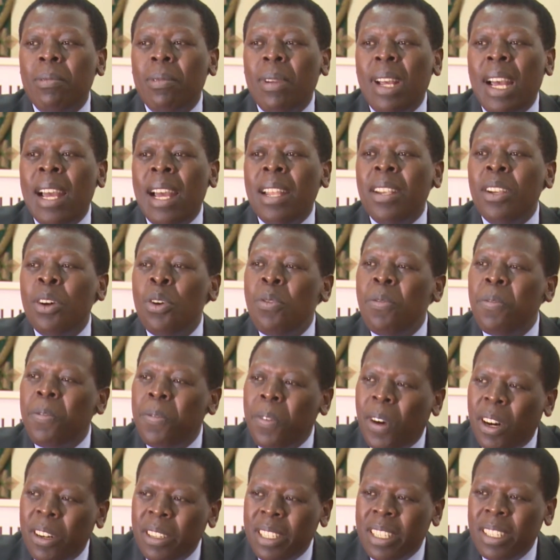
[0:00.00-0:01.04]
and who
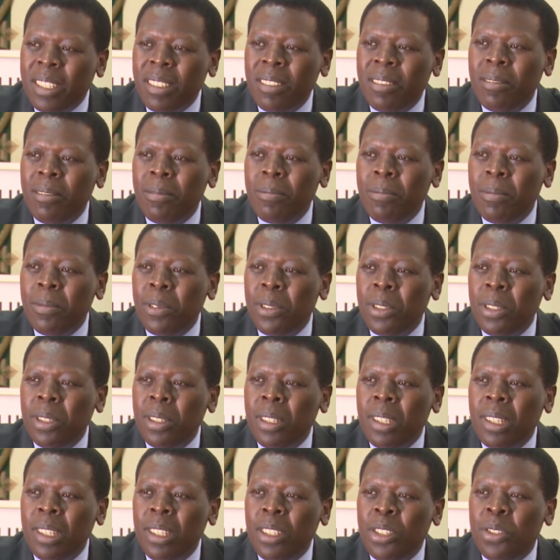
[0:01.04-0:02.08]
fought
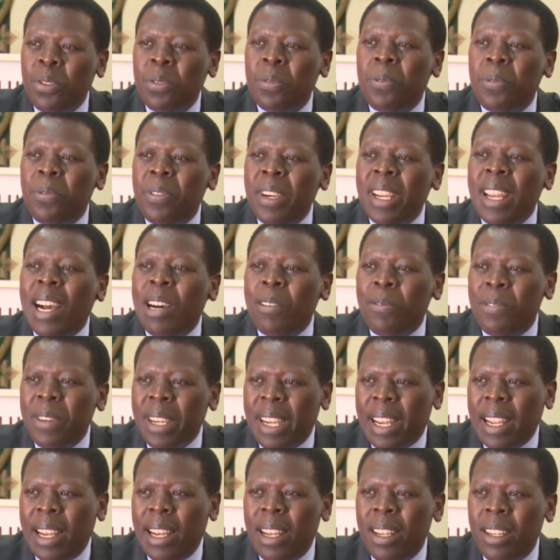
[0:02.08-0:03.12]
to free
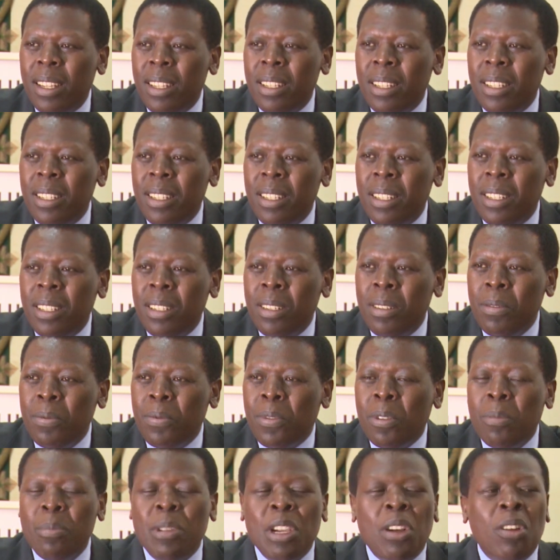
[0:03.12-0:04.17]
Africa
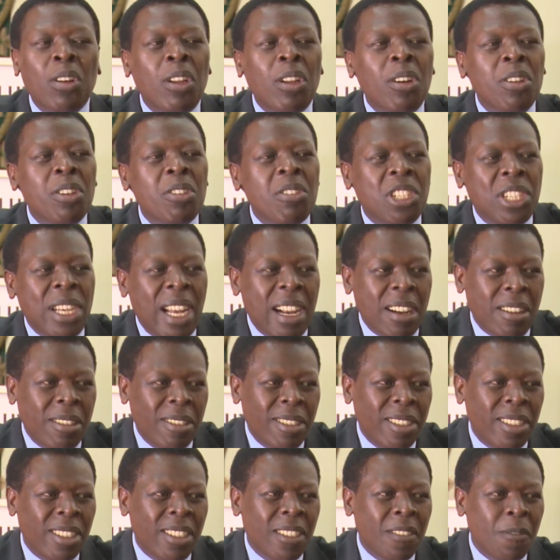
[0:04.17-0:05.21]
from the colonial
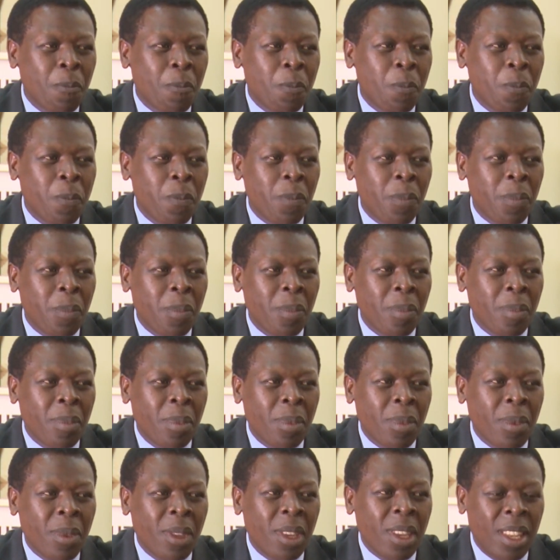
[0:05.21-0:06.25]
shackles.
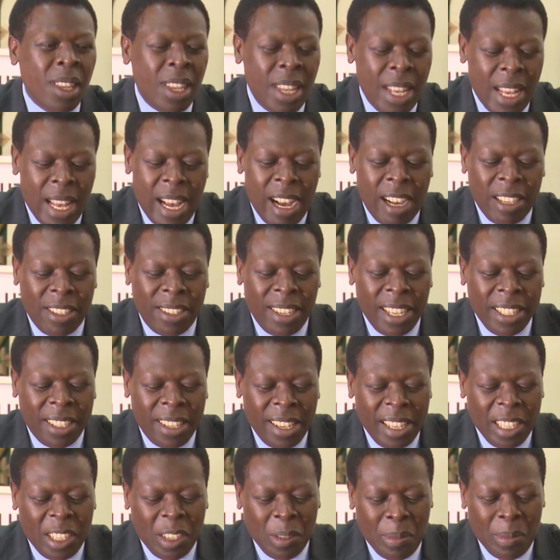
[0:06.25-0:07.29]
I was
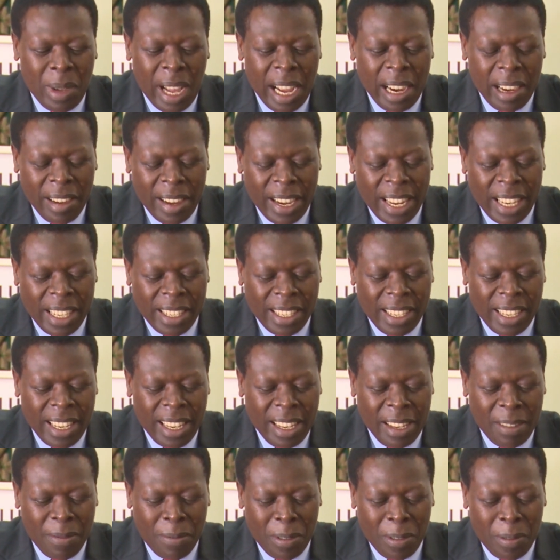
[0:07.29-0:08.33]
listening to Margaret
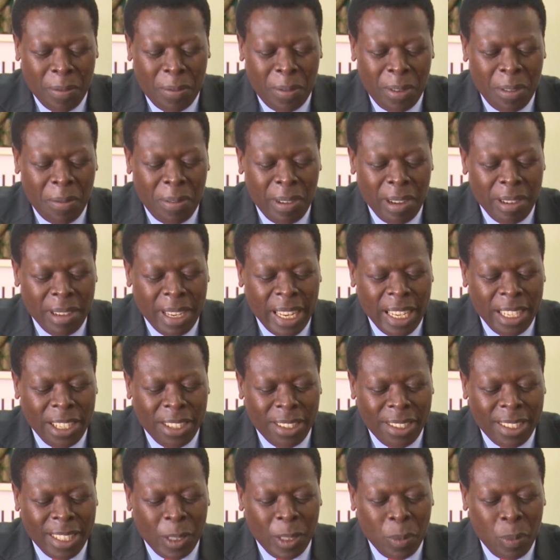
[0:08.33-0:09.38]
from Ford
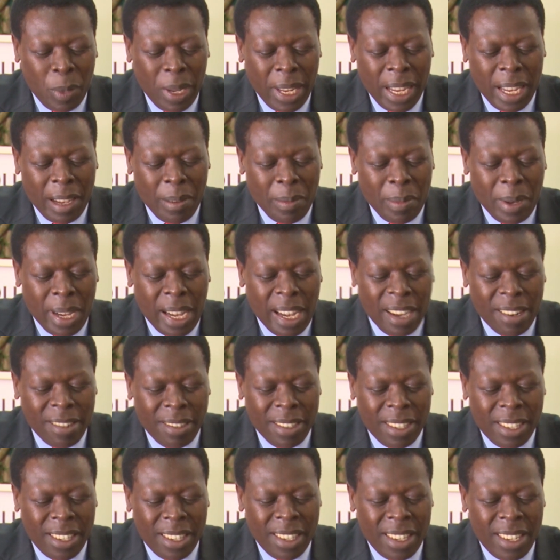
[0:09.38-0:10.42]
Foundation speak
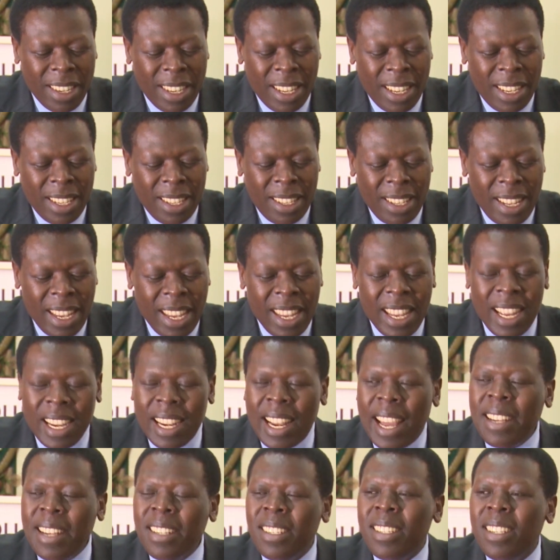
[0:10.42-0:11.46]
about the year
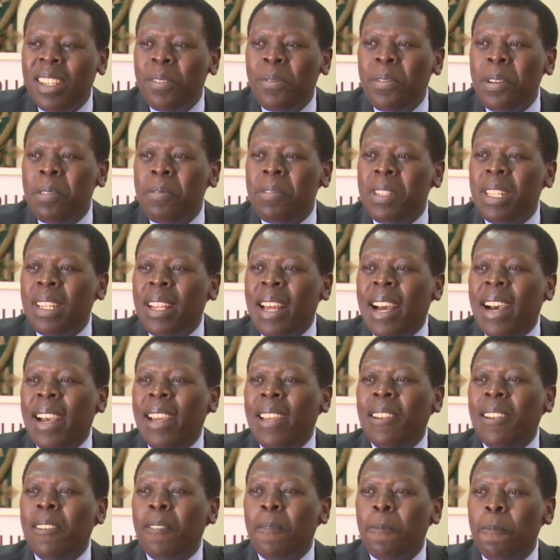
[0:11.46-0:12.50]
1959,